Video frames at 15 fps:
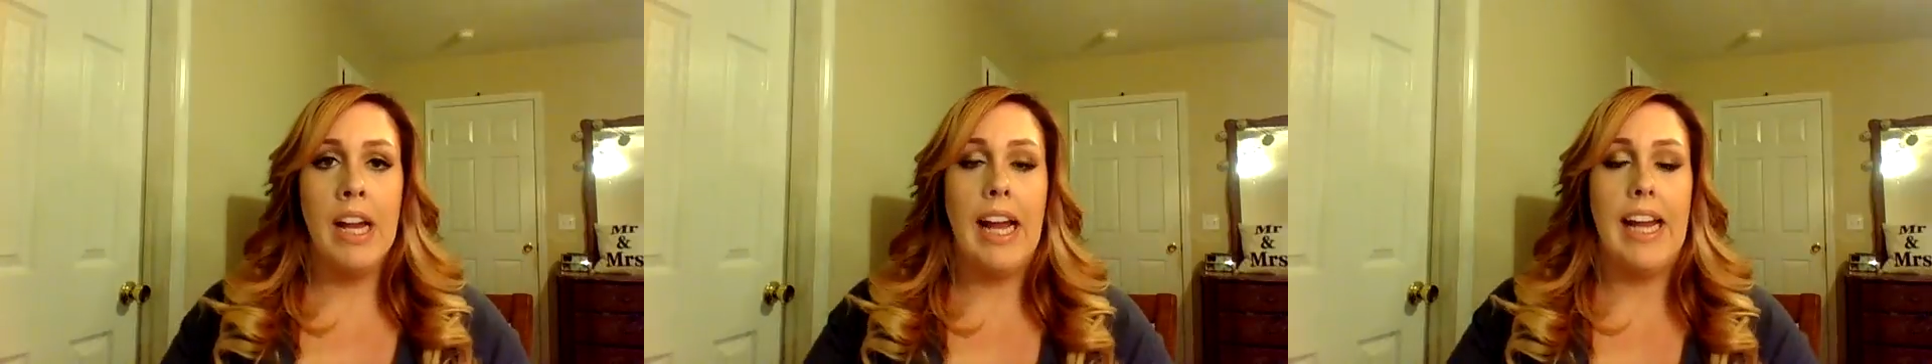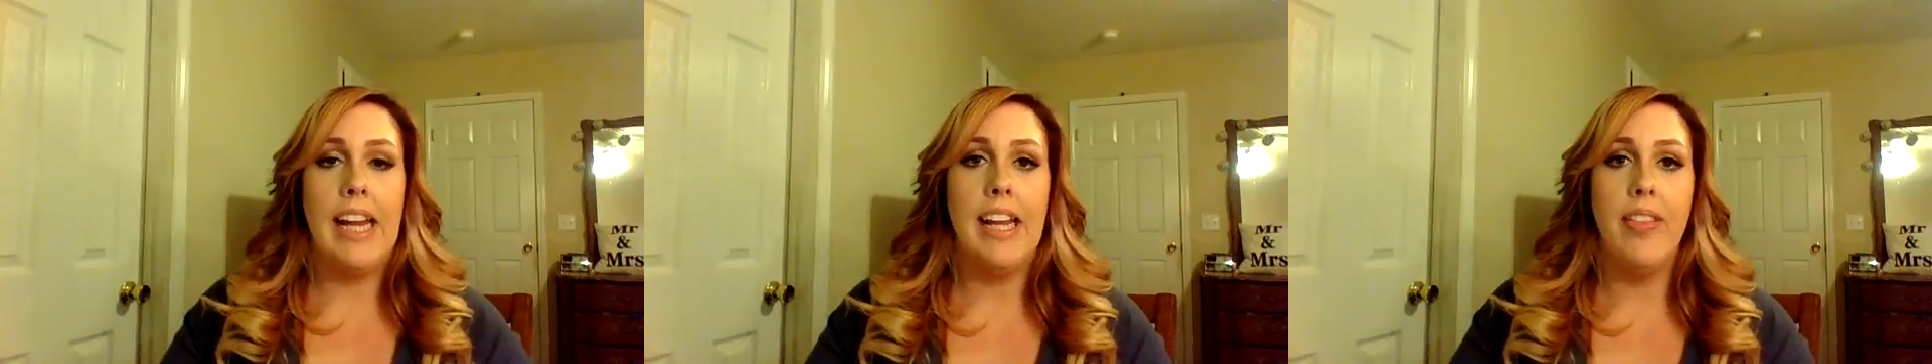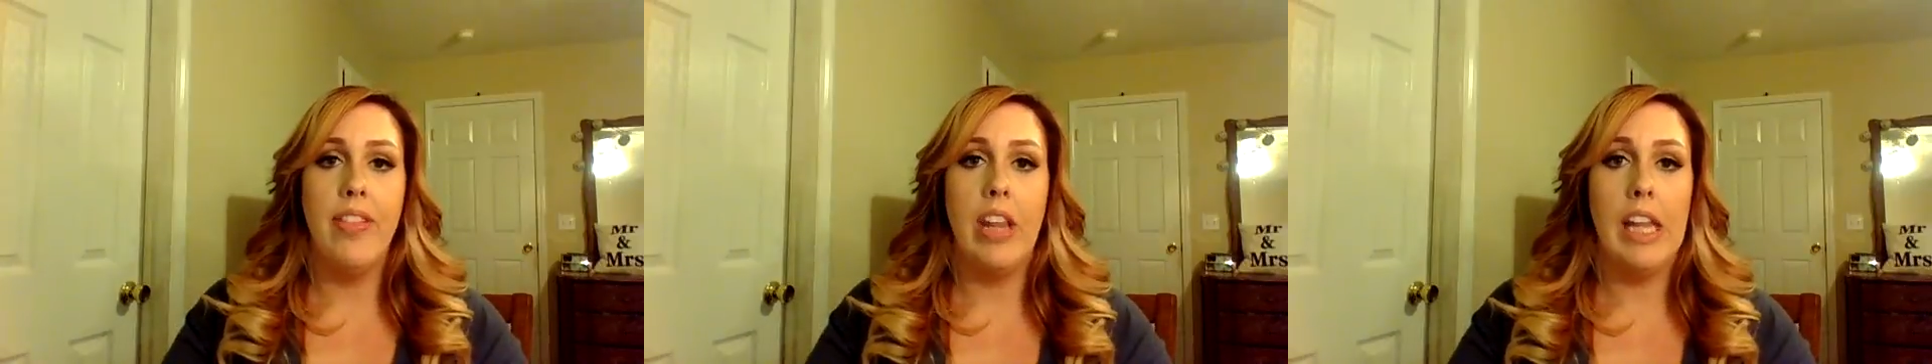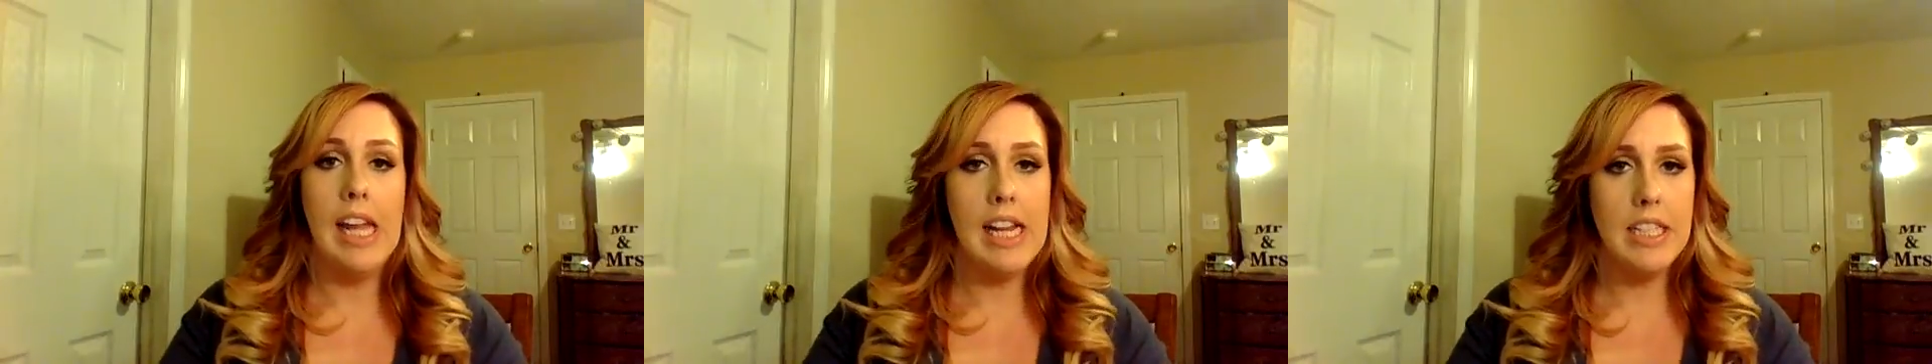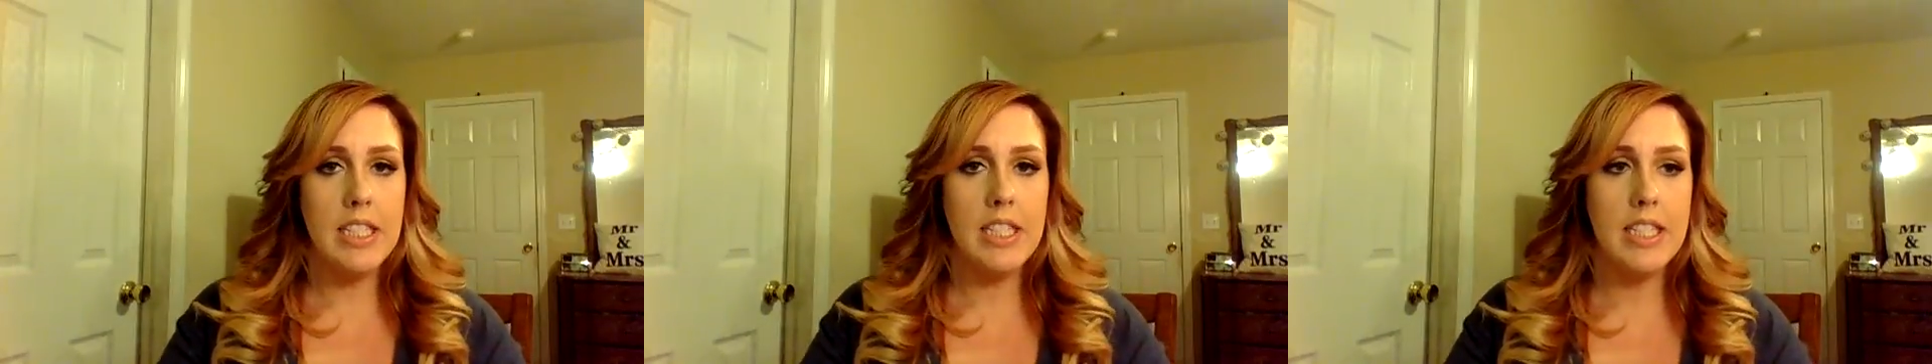And the
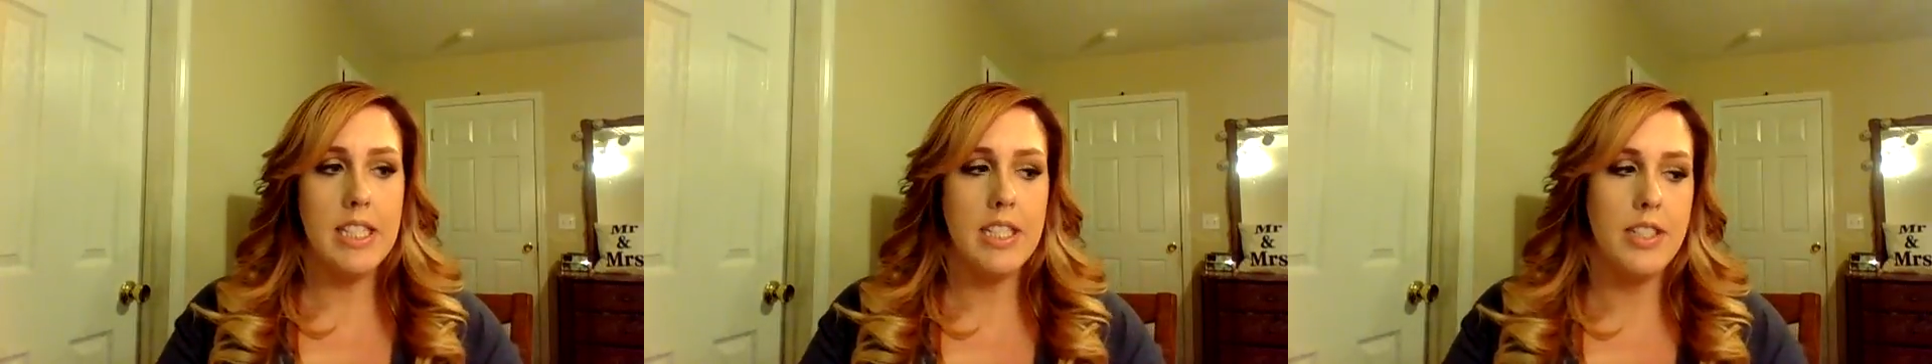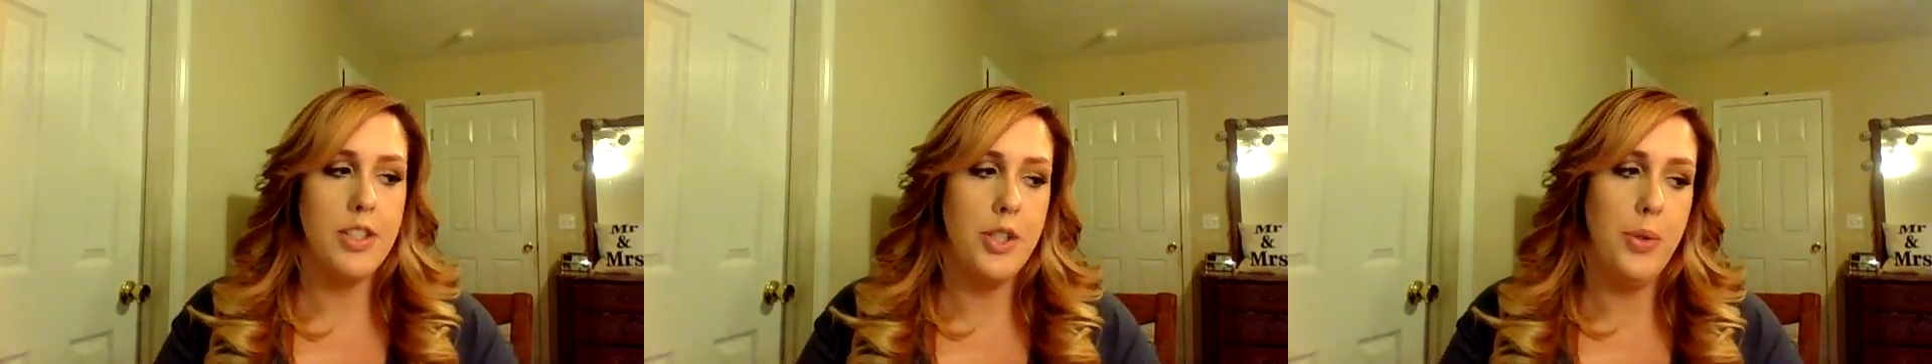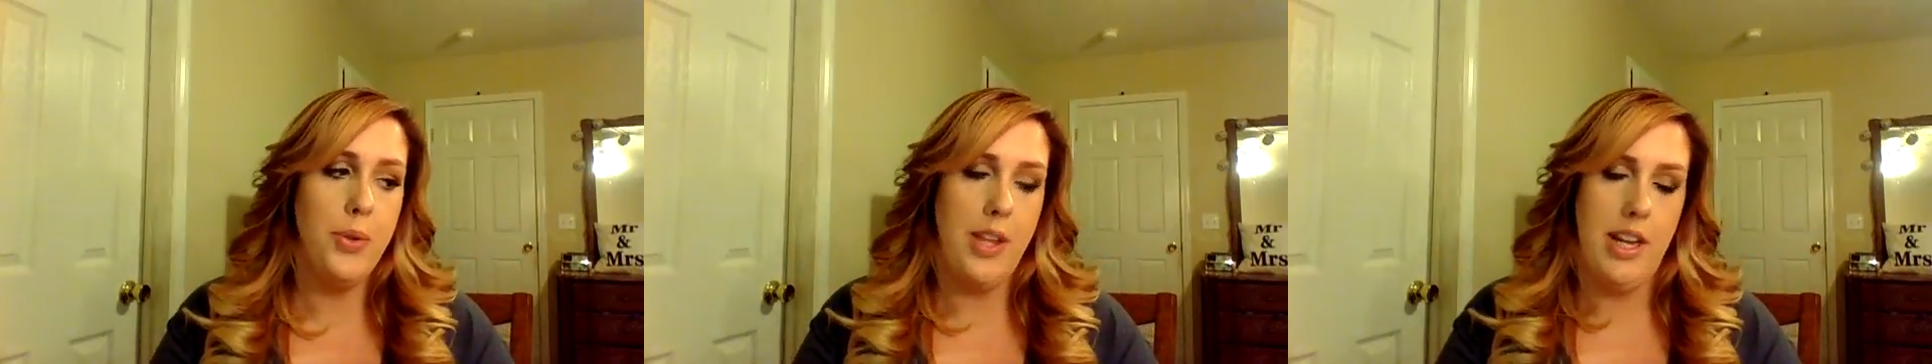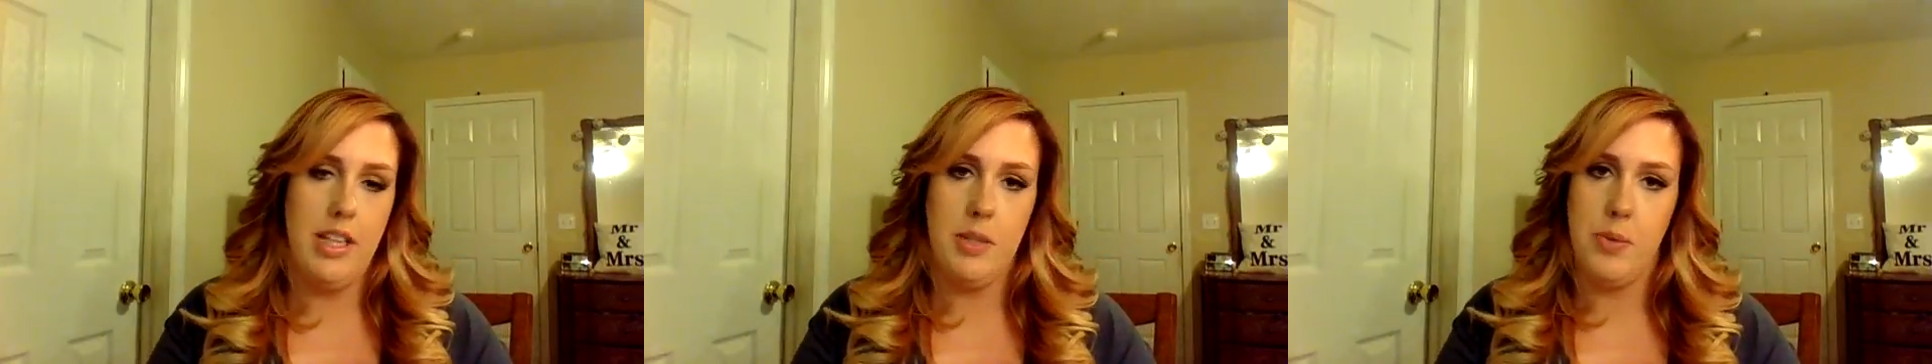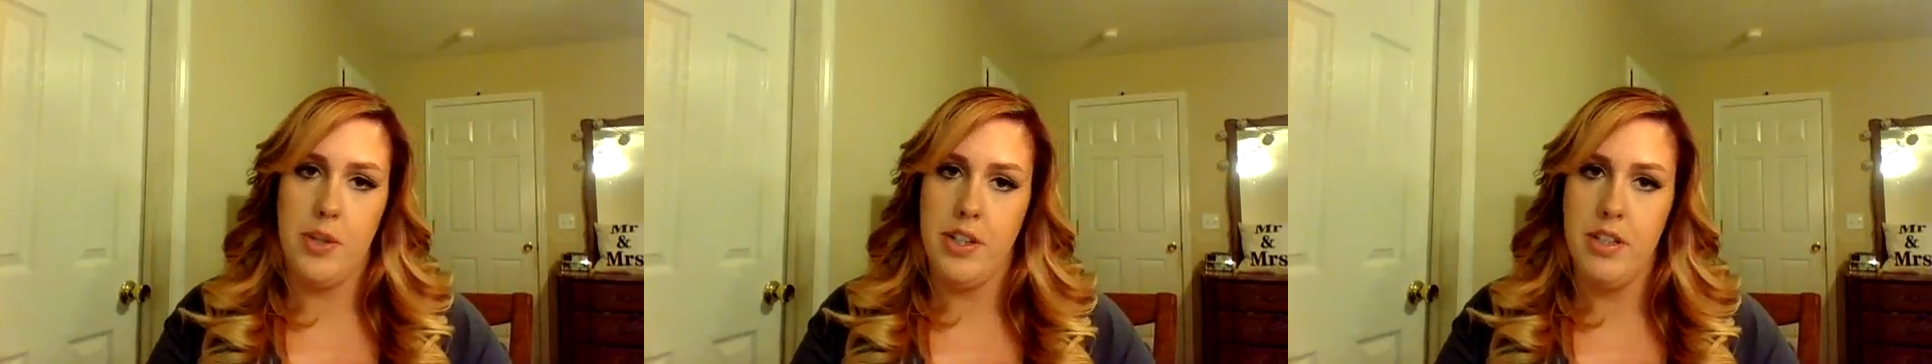last 2
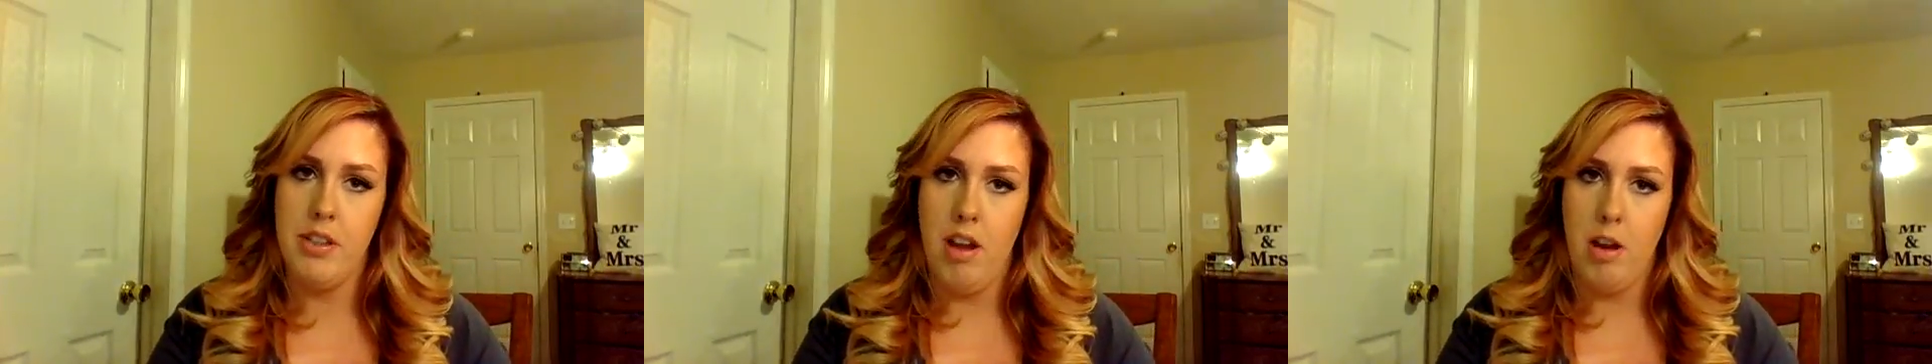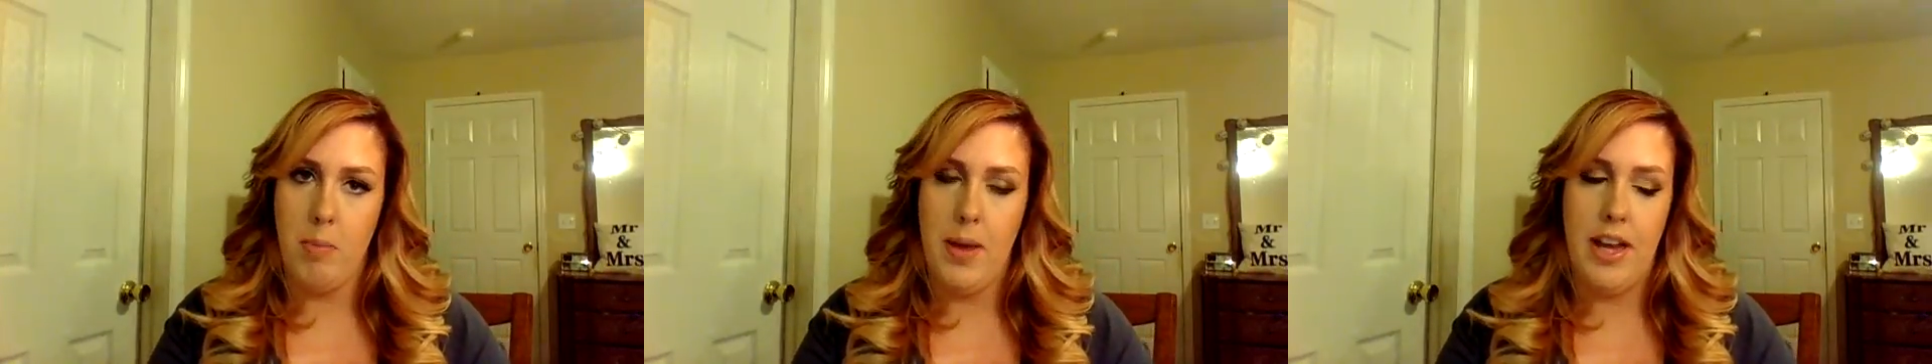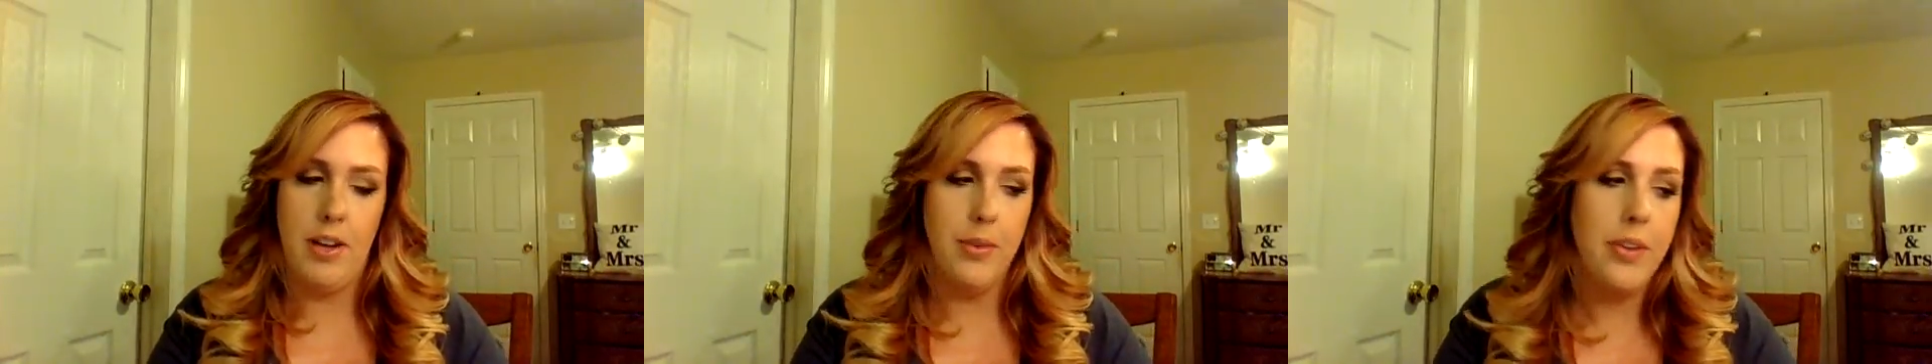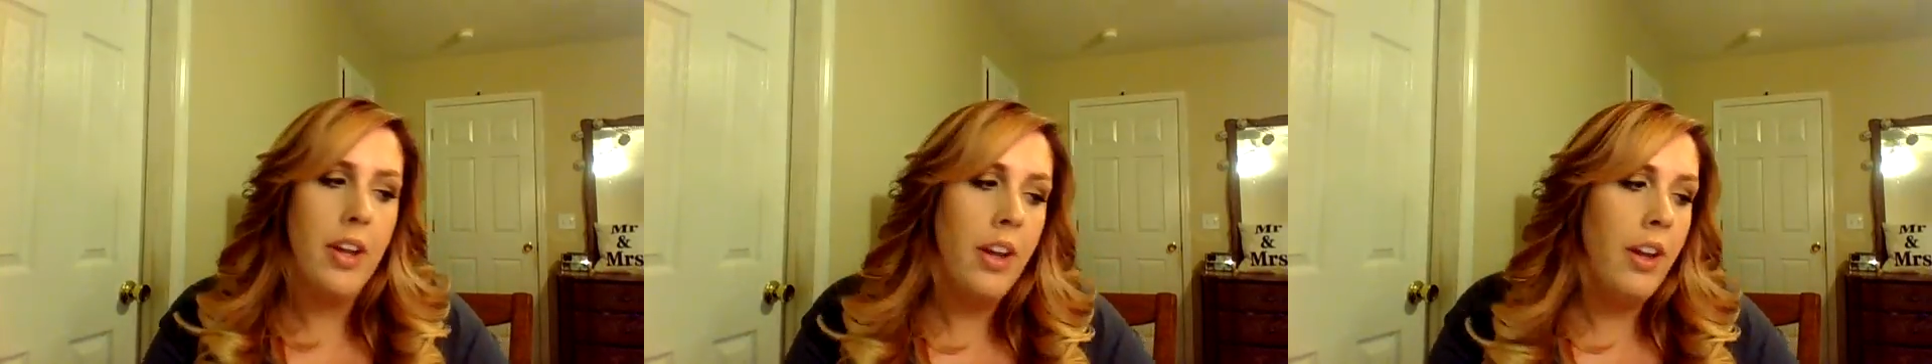things we're going to talk about,